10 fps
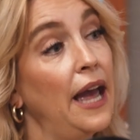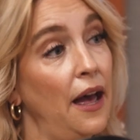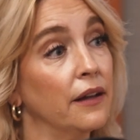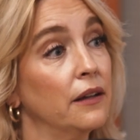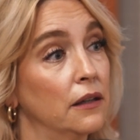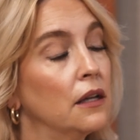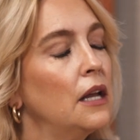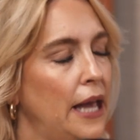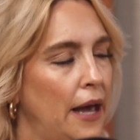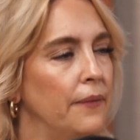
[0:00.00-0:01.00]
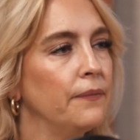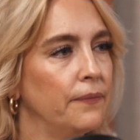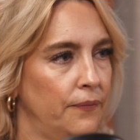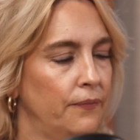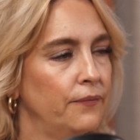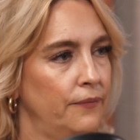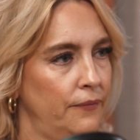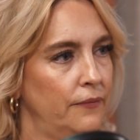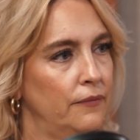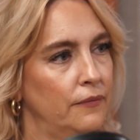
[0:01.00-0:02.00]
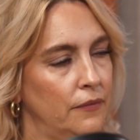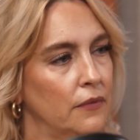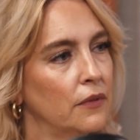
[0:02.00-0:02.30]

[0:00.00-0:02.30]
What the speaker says: I wasn't, kind of that